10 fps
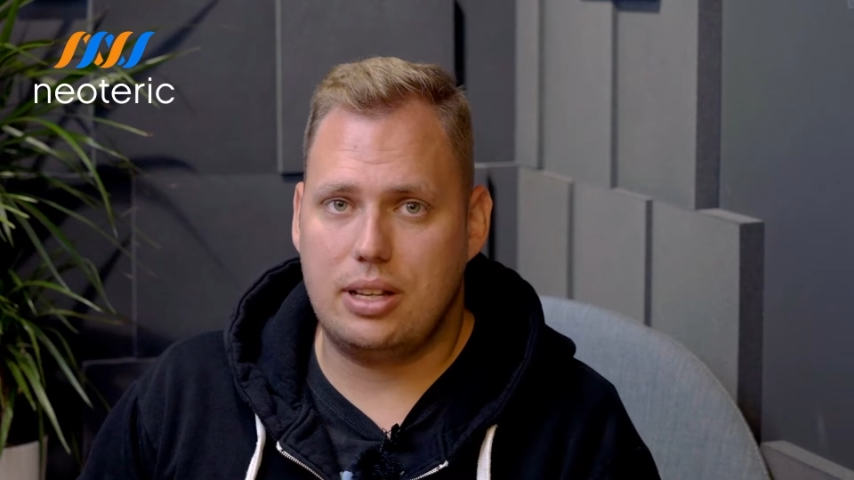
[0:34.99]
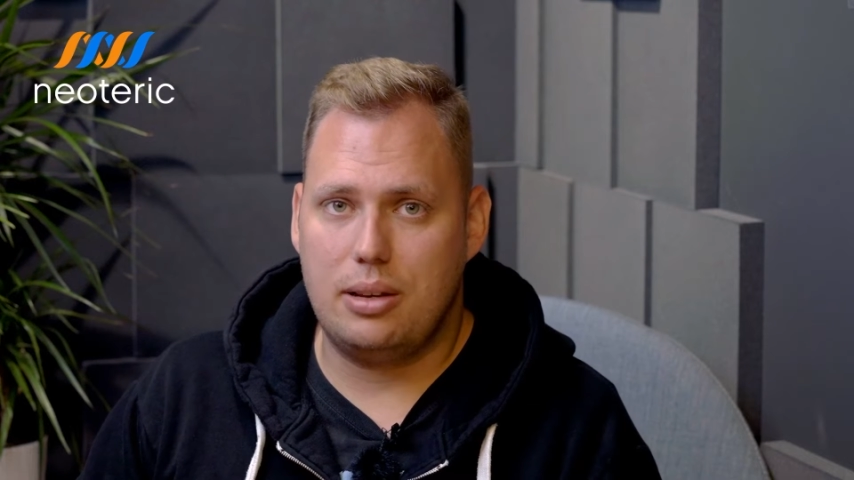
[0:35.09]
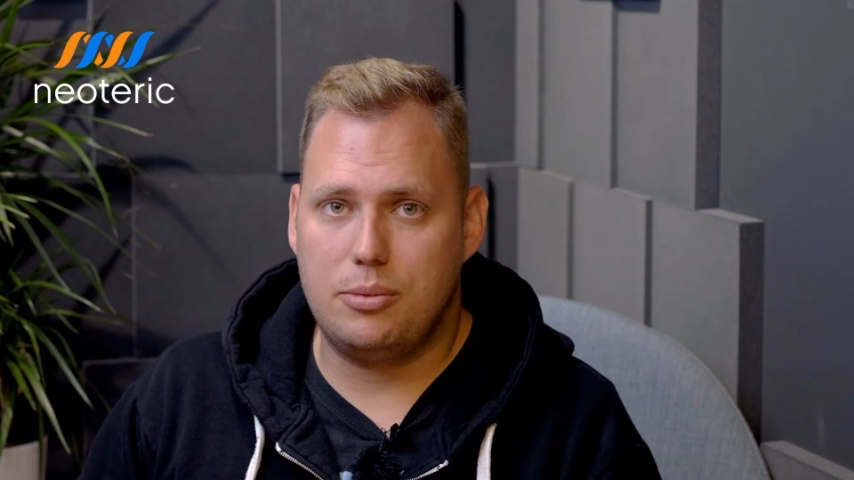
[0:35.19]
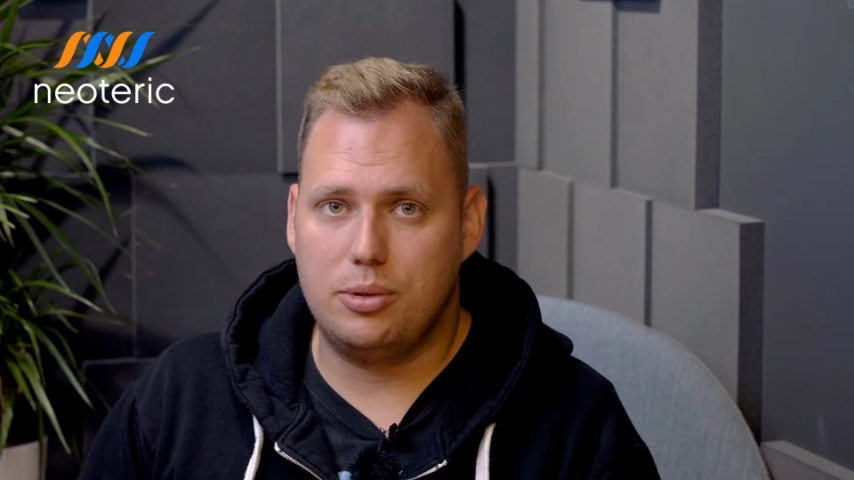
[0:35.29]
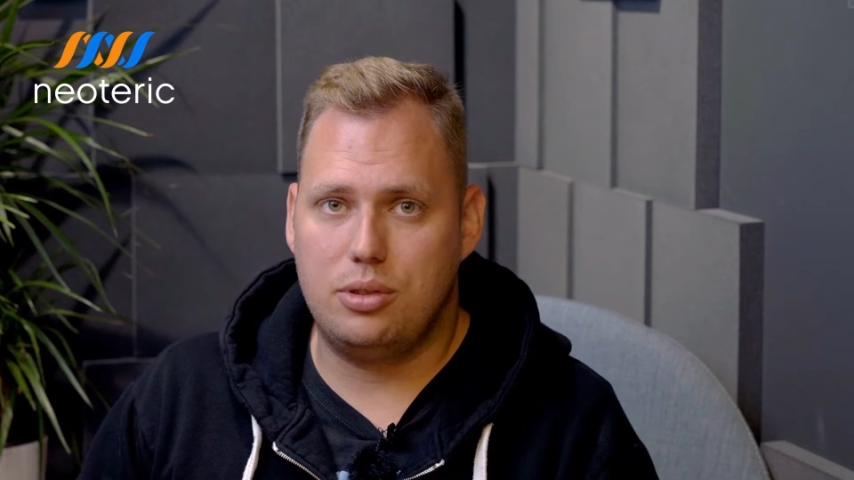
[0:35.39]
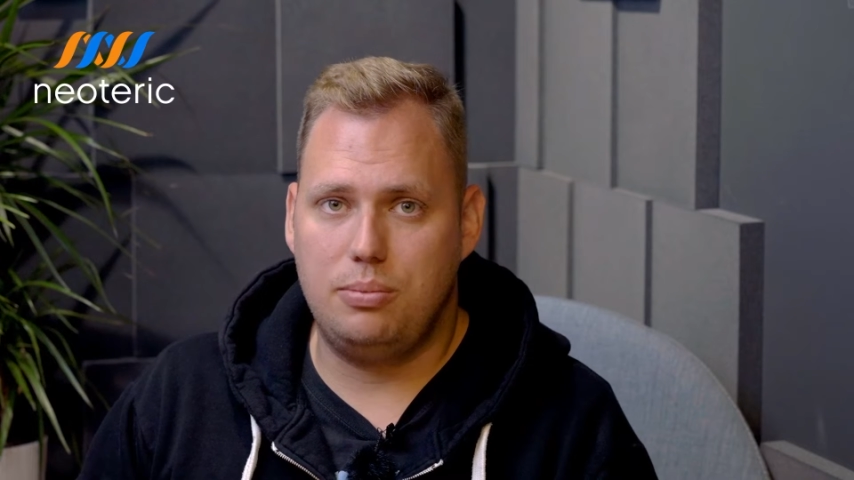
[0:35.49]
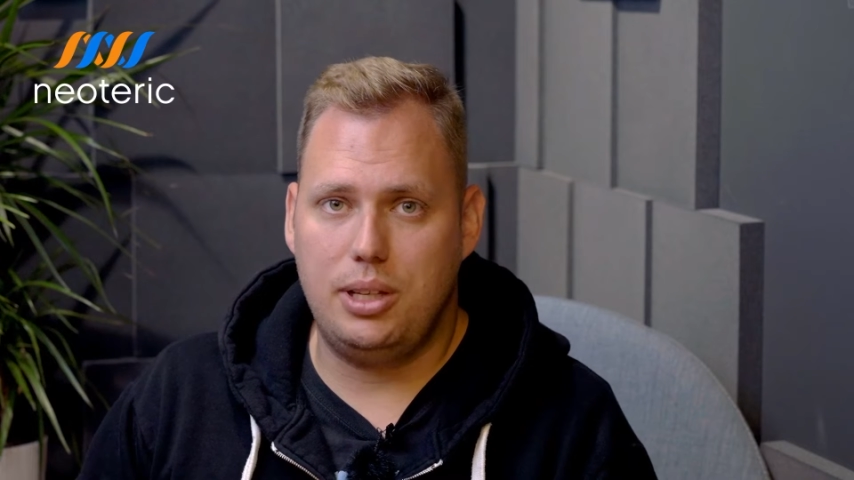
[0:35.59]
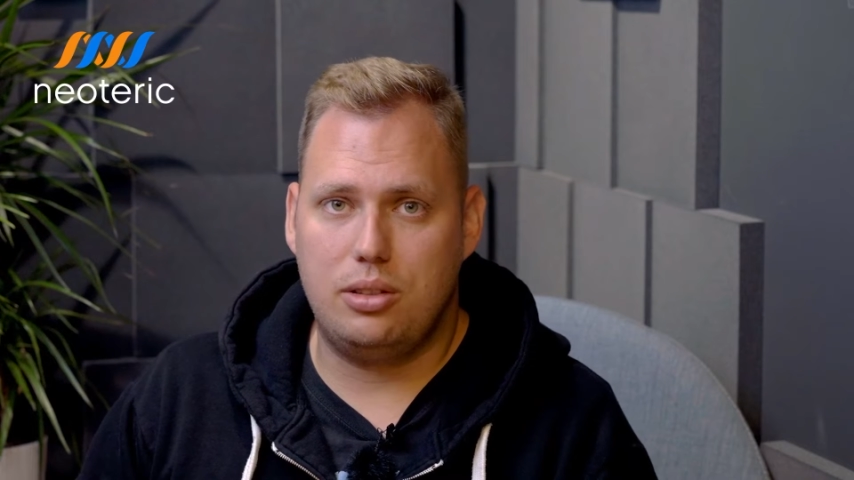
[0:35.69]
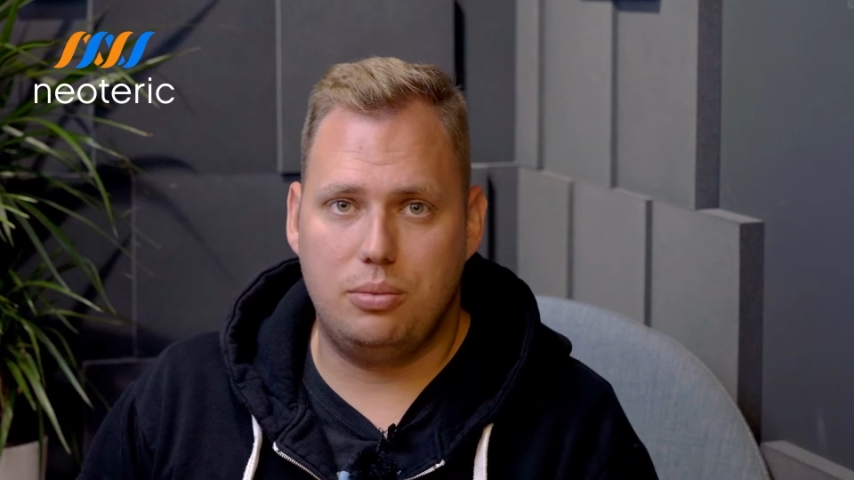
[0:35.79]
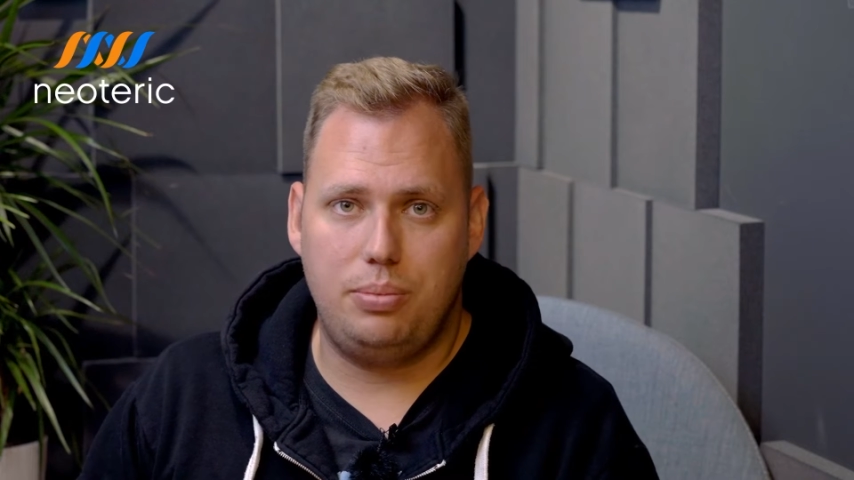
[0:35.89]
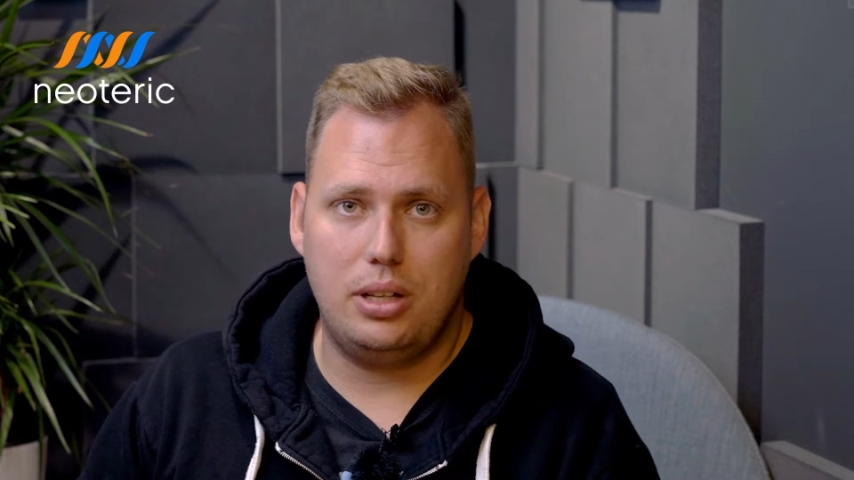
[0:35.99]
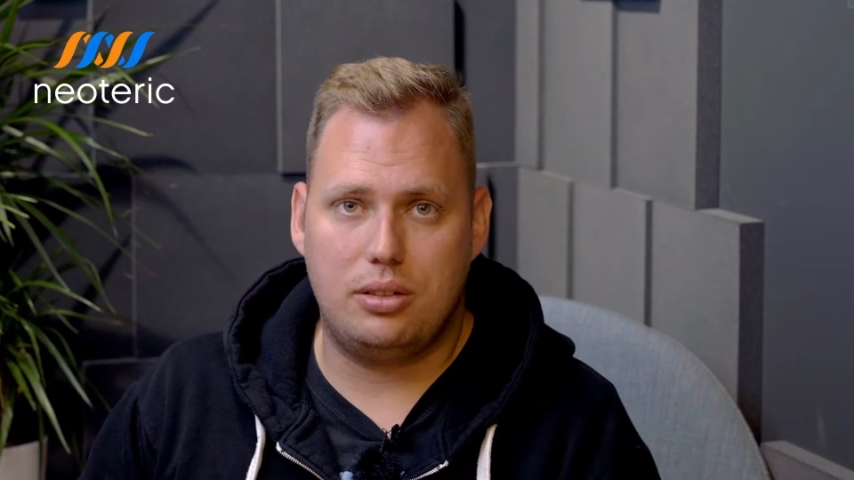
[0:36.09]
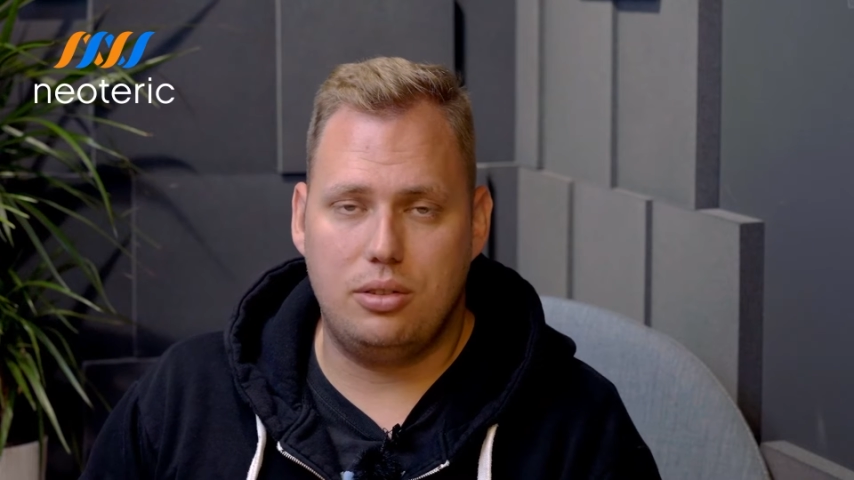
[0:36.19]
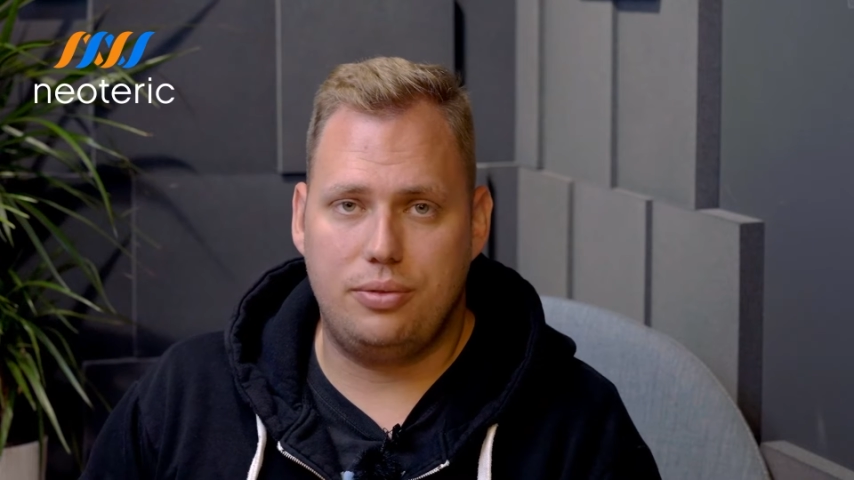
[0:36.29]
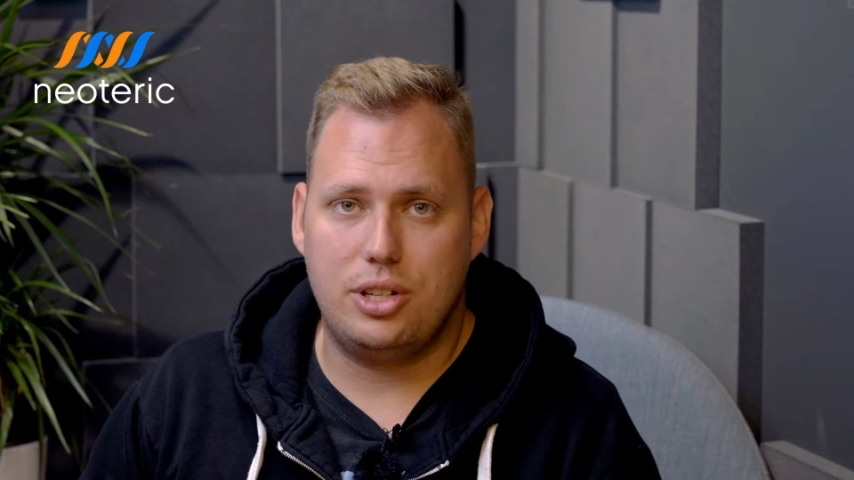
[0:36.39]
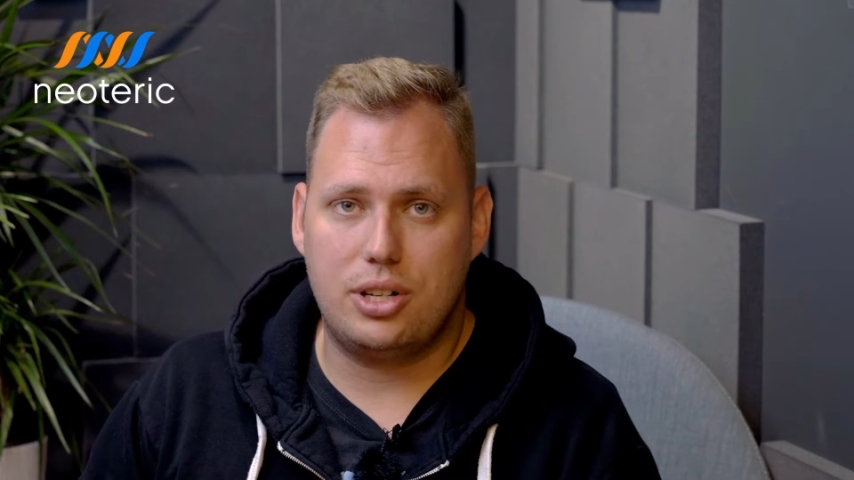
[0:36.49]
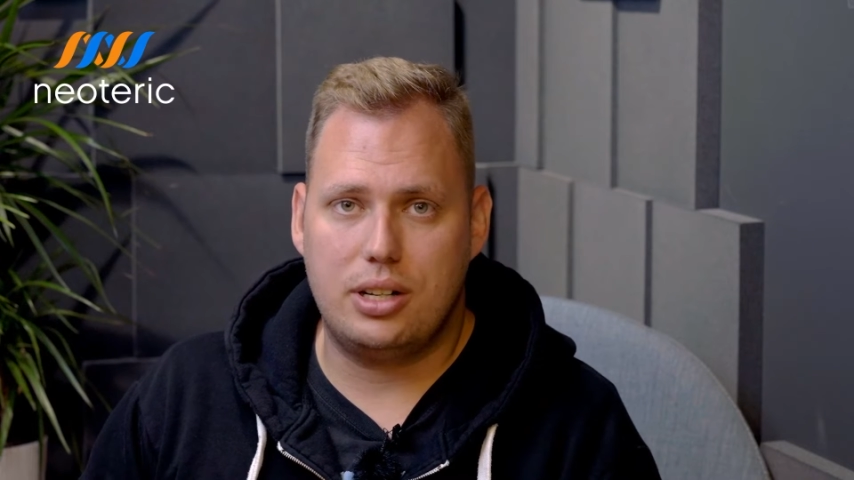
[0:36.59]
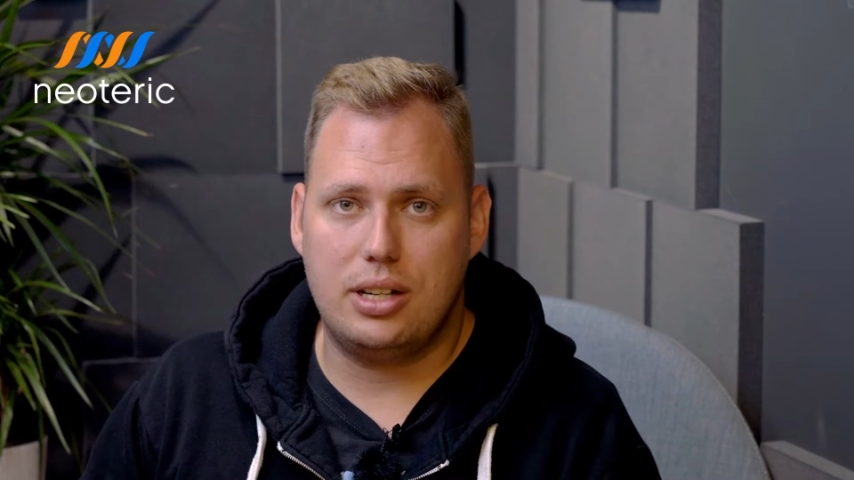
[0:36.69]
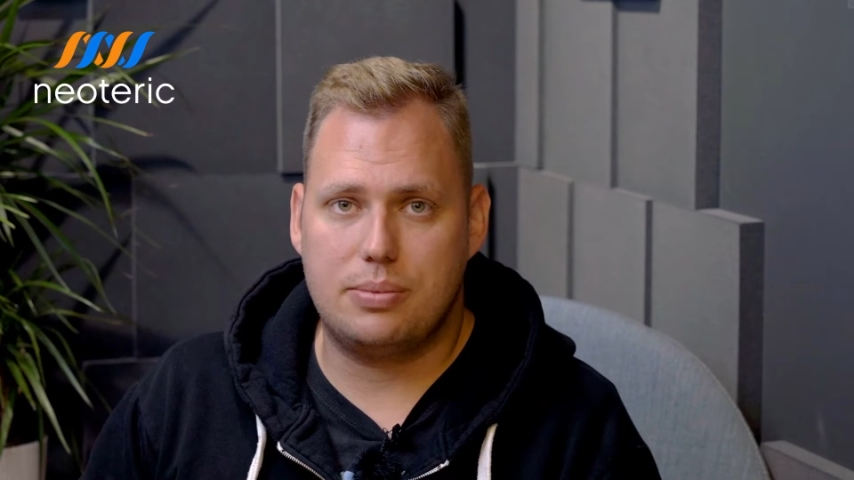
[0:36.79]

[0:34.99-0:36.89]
time-consuming to build new feature,